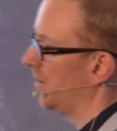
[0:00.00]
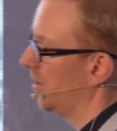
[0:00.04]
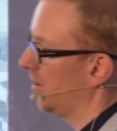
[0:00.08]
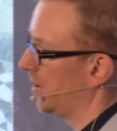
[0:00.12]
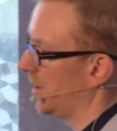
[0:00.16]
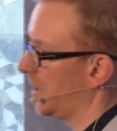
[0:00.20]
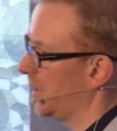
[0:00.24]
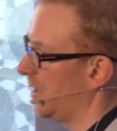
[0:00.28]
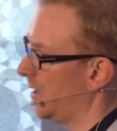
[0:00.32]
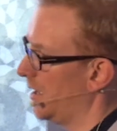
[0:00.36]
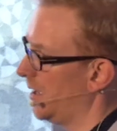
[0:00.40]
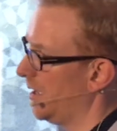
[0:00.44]

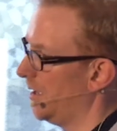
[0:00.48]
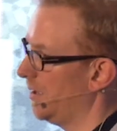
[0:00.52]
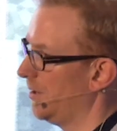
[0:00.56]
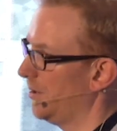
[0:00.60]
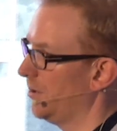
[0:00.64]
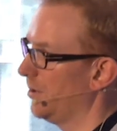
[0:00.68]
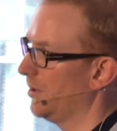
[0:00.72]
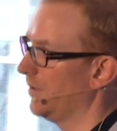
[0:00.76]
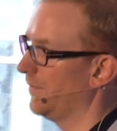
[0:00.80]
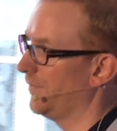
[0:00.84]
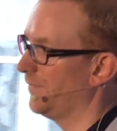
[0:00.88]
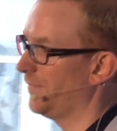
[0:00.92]
Nokia
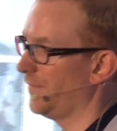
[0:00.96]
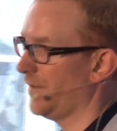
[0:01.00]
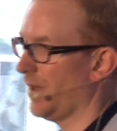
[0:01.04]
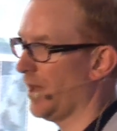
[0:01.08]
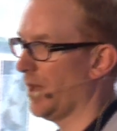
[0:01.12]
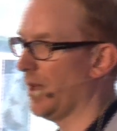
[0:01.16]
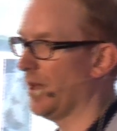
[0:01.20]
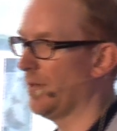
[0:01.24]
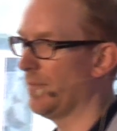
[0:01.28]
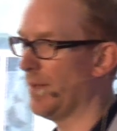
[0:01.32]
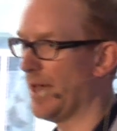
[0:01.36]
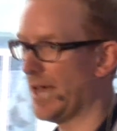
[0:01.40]
who have
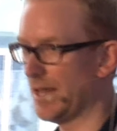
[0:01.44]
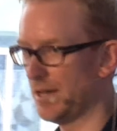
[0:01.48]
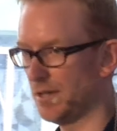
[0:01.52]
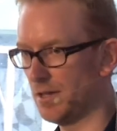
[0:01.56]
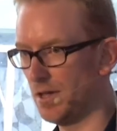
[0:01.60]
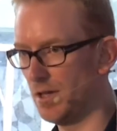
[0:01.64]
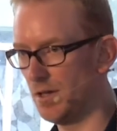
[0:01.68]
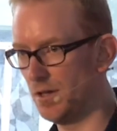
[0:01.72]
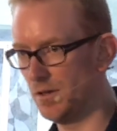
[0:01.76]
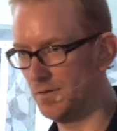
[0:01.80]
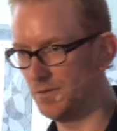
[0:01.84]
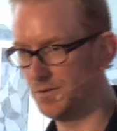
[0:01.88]
had a
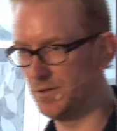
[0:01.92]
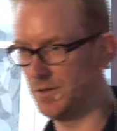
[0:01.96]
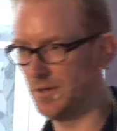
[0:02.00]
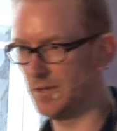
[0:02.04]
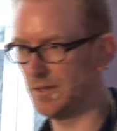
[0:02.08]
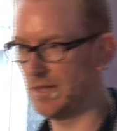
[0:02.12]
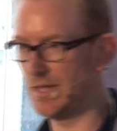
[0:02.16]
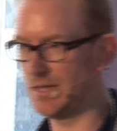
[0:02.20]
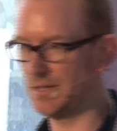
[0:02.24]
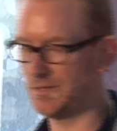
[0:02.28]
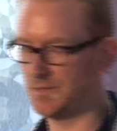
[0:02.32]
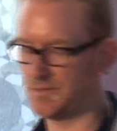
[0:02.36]
go at
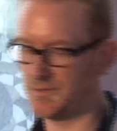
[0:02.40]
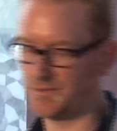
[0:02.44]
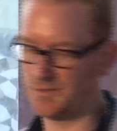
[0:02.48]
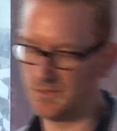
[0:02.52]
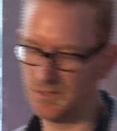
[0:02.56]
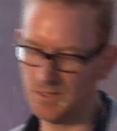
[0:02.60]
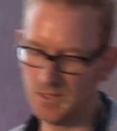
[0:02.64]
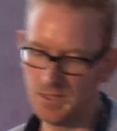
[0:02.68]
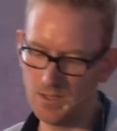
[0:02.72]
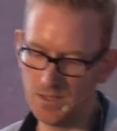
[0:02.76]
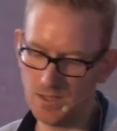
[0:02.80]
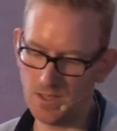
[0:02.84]
doing this
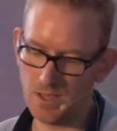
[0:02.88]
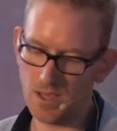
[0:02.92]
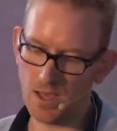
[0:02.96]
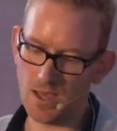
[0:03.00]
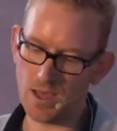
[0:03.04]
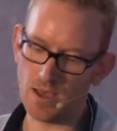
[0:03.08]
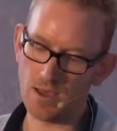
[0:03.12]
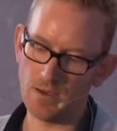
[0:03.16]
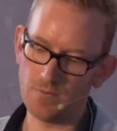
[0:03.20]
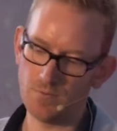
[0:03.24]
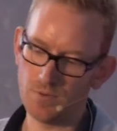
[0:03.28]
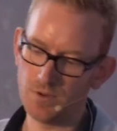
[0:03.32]

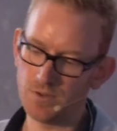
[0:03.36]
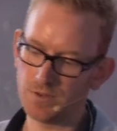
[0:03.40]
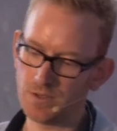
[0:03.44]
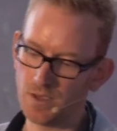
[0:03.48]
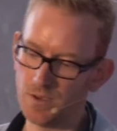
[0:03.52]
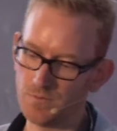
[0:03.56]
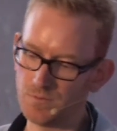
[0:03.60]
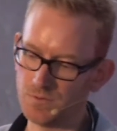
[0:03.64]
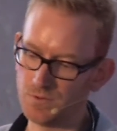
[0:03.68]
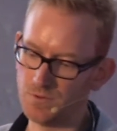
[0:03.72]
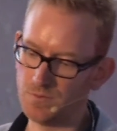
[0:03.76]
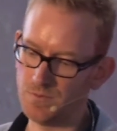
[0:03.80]
with
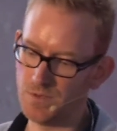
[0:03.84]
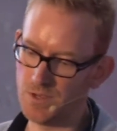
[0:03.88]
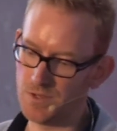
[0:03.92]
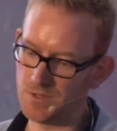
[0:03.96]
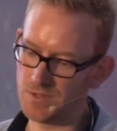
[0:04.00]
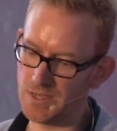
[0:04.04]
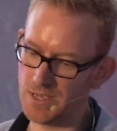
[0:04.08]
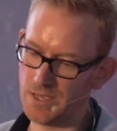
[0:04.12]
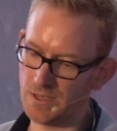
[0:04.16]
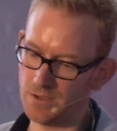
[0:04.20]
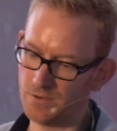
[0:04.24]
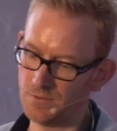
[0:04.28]
Comes With
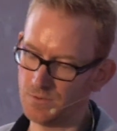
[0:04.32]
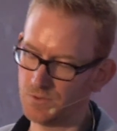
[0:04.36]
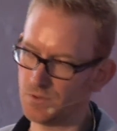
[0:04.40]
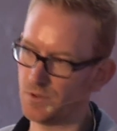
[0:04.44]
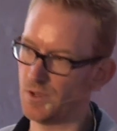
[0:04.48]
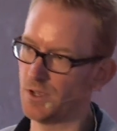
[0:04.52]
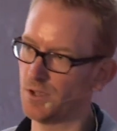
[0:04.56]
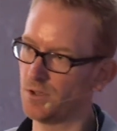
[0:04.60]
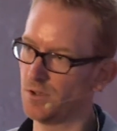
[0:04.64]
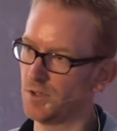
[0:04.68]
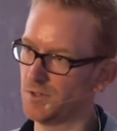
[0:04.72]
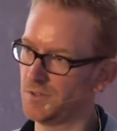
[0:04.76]
Music. It's
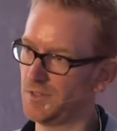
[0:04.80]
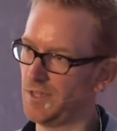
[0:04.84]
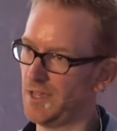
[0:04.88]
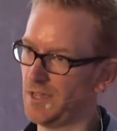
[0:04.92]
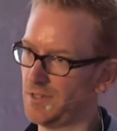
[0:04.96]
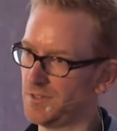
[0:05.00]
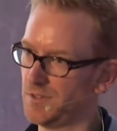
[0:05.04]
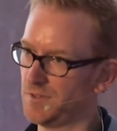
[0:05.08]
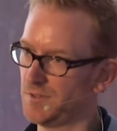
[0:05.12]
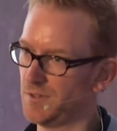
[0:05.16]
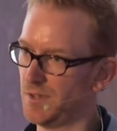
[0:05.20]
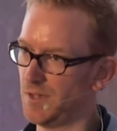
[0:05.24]
quite a costly
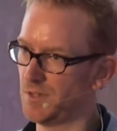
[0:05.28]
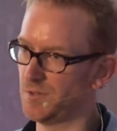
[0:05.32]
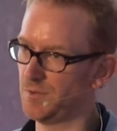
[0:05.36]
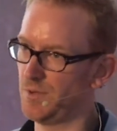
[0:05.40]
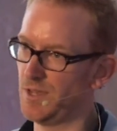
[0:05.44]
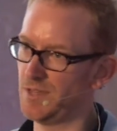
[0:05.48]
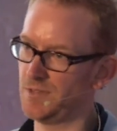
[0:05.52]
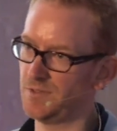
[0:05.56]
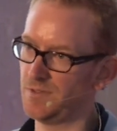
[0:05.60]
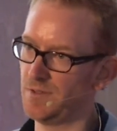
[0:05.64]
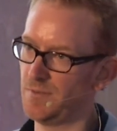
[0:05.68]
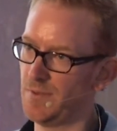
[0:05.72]
exercise,
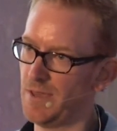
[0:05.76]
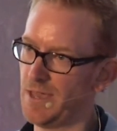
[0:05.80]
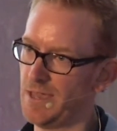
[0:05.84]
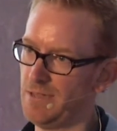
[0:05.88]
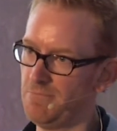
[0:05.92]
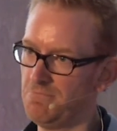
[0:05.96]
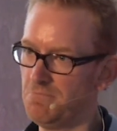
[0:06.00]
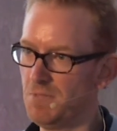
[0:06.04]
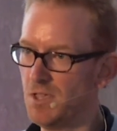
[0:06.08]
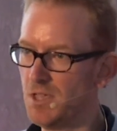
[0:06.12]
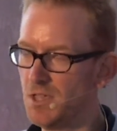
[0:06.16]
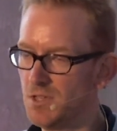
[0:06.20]
we
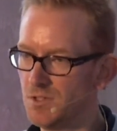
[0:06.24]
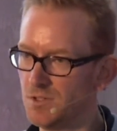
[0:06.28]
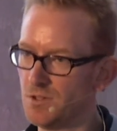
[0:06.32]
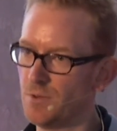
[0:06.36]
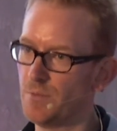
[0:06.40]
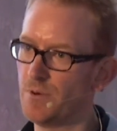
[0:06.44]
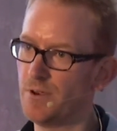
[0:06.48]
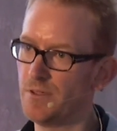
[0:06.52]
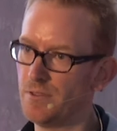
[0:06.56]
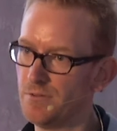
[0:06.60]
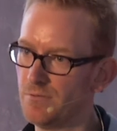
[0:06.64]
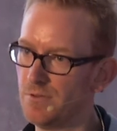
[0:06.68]
estimate,
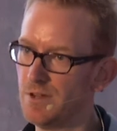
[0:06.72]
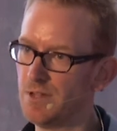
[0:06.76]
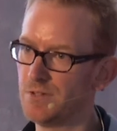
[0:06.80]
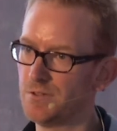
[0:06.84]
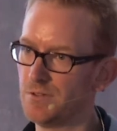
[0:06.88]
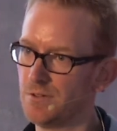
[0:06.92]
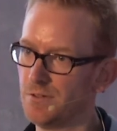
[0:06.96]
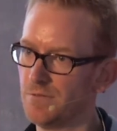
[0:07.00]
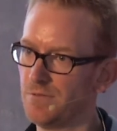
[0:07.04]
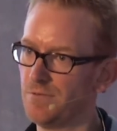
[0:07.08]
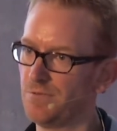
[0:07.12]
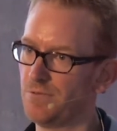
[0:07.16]
somewhere in the
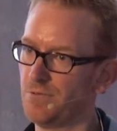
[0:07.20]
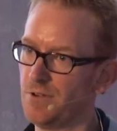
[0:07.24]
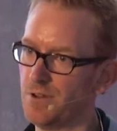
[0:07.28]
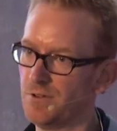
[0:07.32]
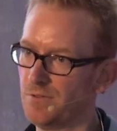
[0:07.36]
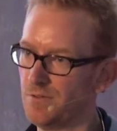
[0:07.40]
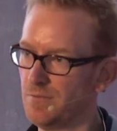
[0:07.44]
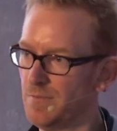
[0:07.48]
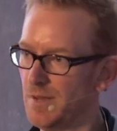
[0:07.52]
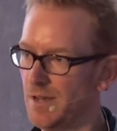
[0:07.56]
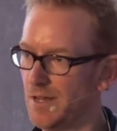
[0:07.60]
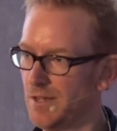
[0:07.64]
region of
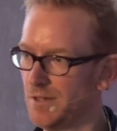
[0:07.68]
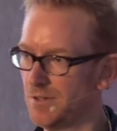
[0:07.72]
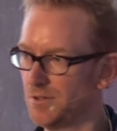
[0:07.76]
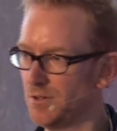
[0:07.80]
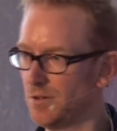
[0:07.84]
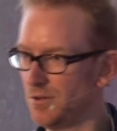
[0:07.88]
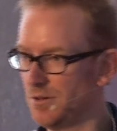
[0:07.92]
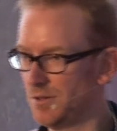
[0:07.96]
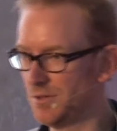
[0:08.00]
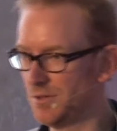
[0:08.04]
$300 million